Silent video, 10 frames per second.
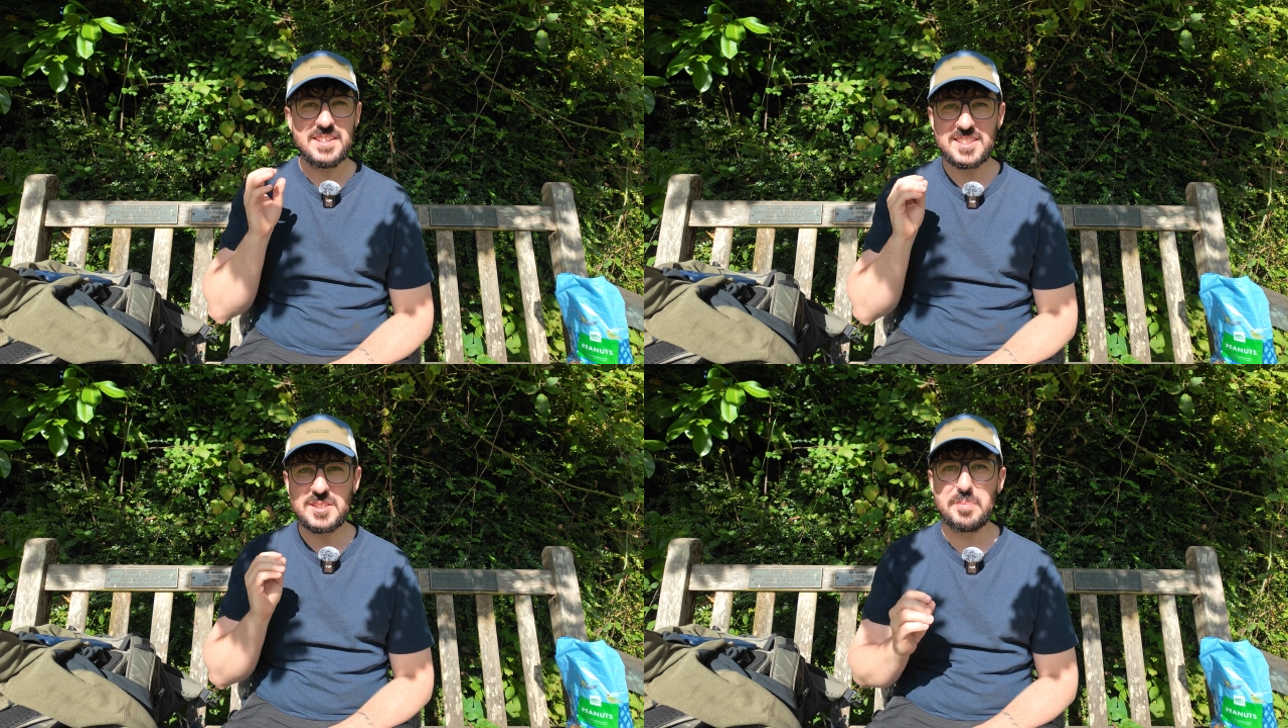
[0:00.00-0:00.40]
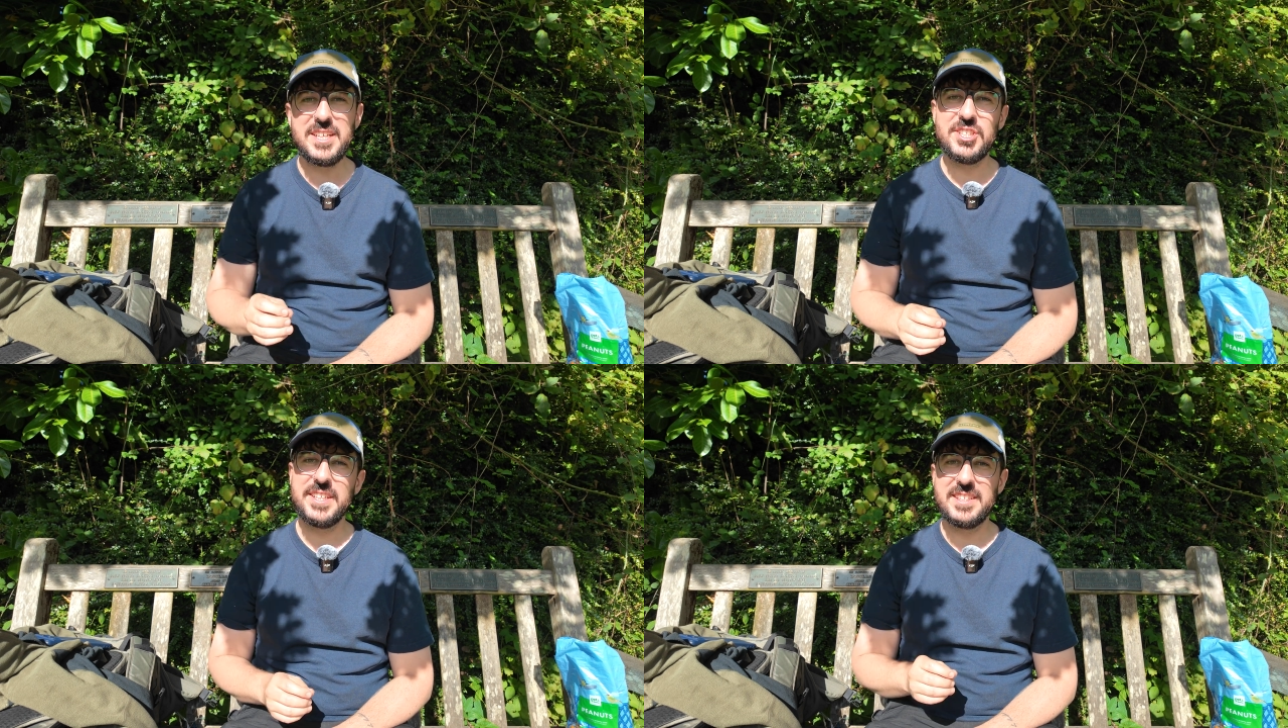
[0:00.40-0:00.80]

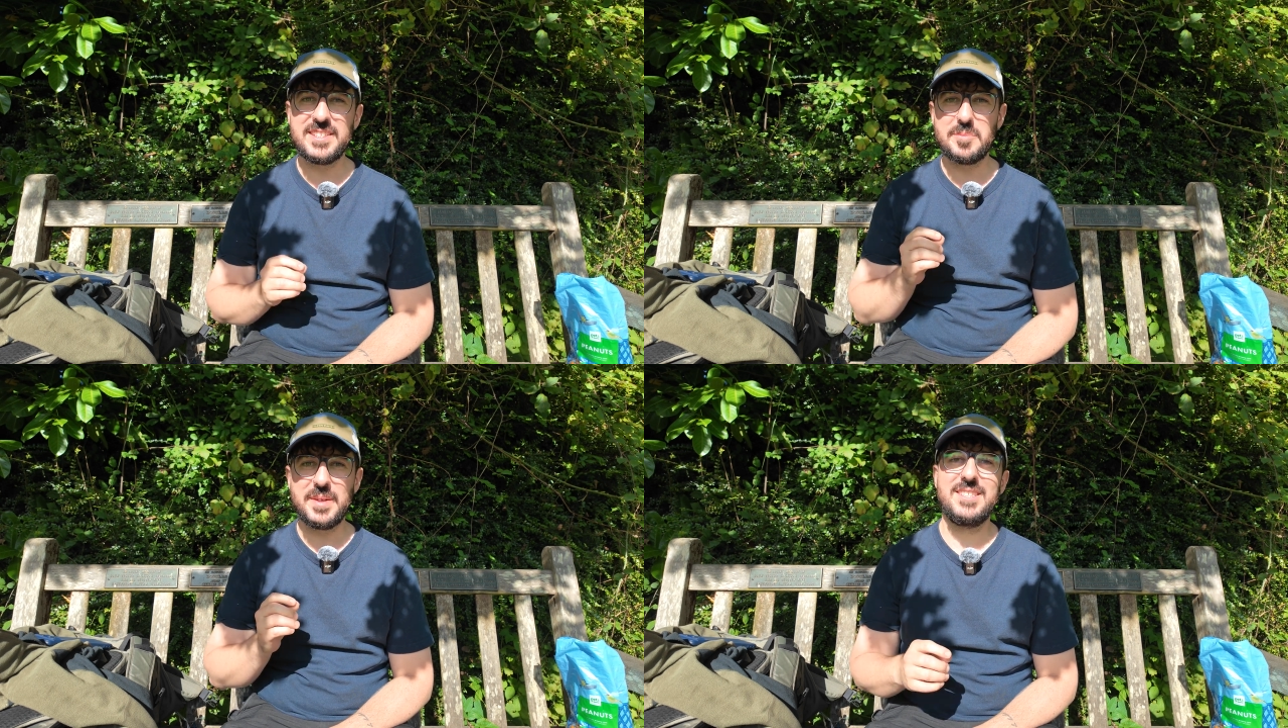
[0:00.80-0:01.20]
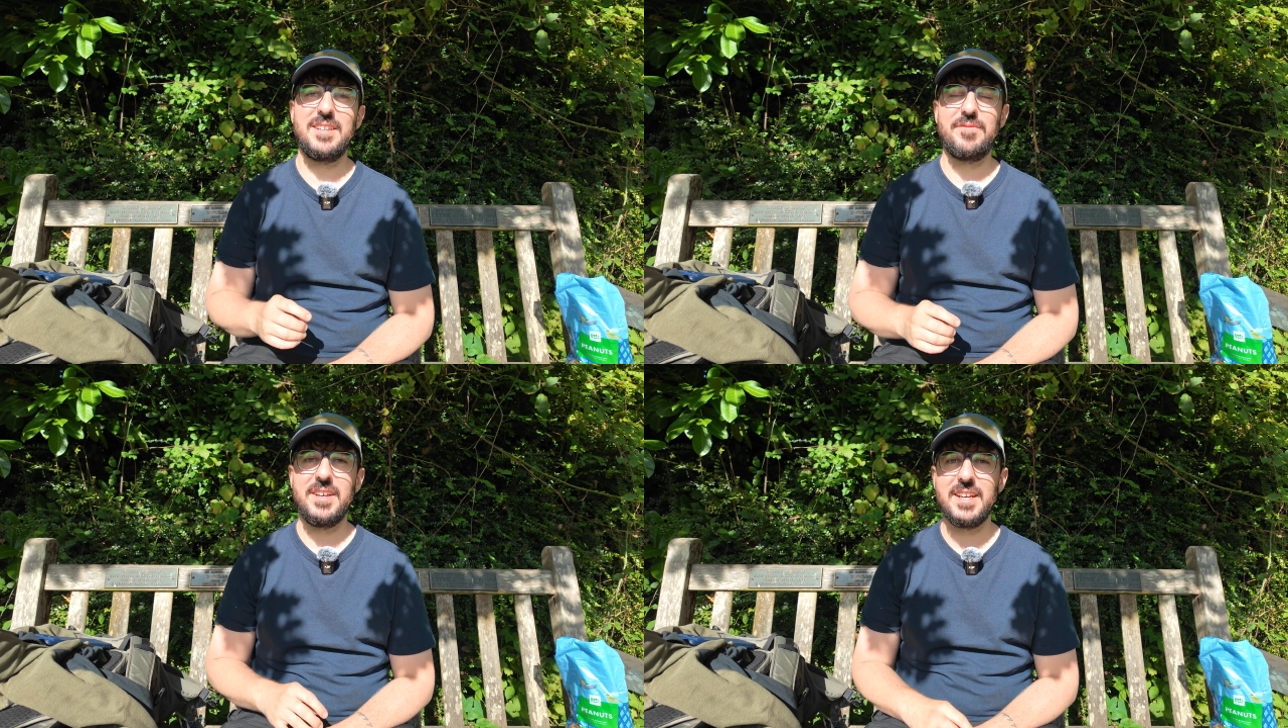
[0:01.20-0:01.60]
species
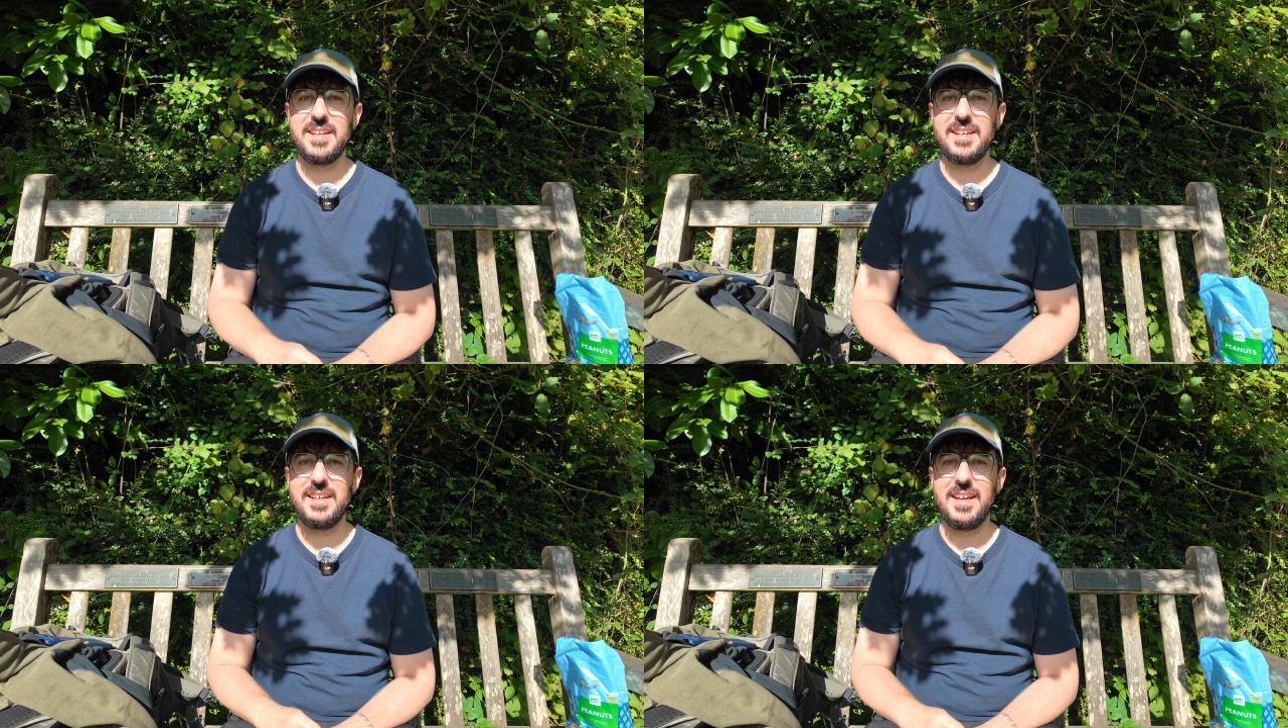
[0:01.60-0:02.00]
specific,